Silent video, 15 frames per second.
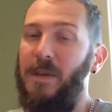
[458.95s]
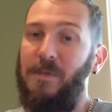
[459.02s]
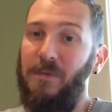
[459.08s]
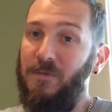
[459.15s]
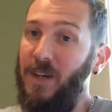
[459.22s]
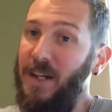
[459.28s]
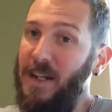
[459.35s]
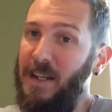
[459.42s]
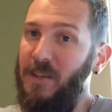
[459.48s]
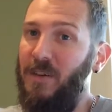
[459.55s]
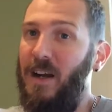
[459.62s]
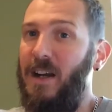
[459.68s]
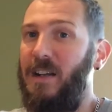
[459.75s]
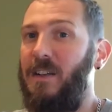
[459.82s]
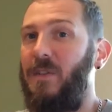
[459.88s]
reading
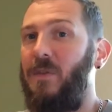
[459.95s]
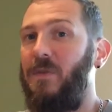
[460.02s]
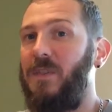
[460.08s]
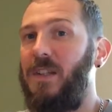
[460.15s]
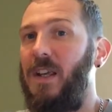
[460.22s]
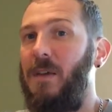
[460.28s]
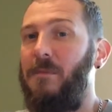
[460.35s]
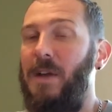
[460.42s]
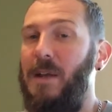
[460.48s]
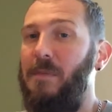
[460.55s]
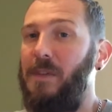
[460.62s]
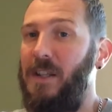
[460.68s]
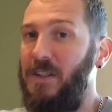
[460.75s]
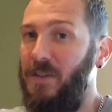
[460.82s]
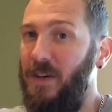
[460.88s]
your articles,
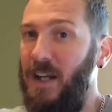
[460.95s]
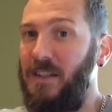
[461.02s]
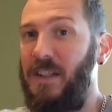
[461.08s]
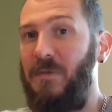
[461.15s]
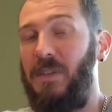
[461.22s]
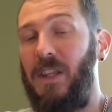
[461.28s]
people interacting